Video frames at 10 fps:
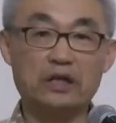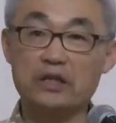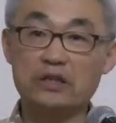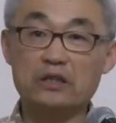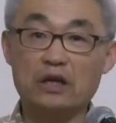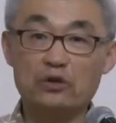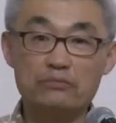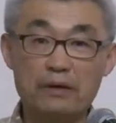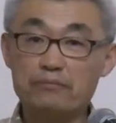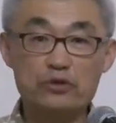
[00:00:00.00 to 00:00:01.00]
I think our
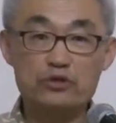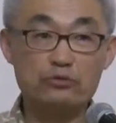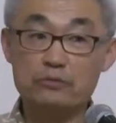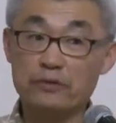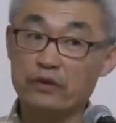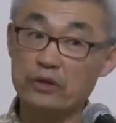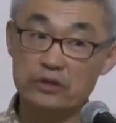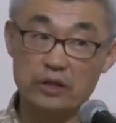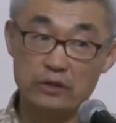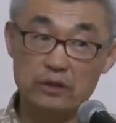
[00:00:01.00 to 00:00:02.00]
members will be
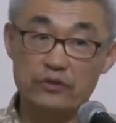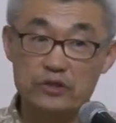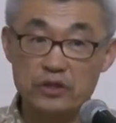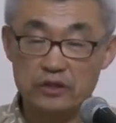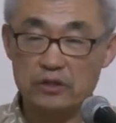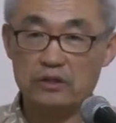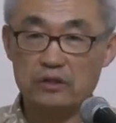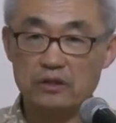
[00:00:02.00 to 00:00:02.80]
very devastated.